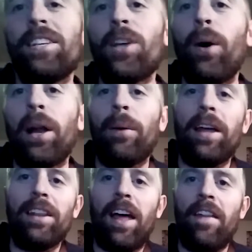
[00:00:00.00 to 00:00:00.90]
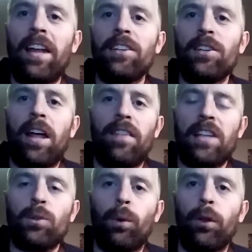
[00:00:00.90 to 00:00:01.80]
So anyway, and then
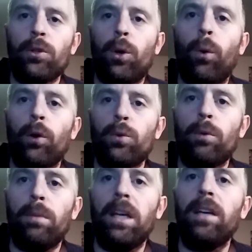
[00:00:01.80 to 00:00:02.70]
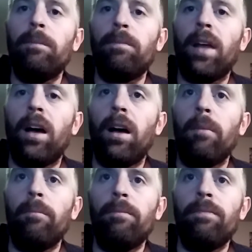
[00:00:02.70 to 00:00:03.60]
that's where those chords would be,
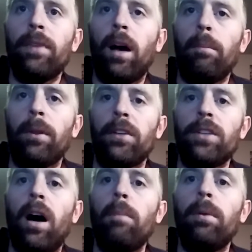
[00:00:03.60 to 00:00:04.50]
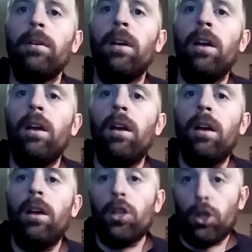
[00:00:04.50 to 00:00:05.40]
up at the top.
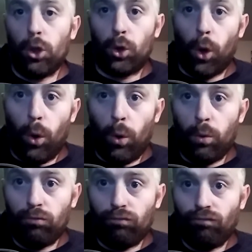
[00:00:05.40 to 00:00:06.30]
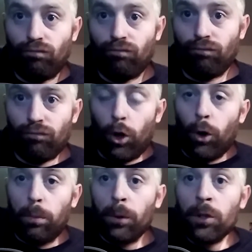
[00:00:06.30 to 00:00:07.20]
So, I
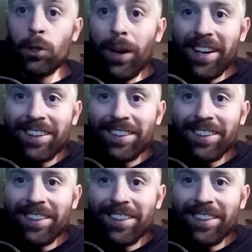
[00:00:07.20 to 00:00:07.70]
hope you enjoy.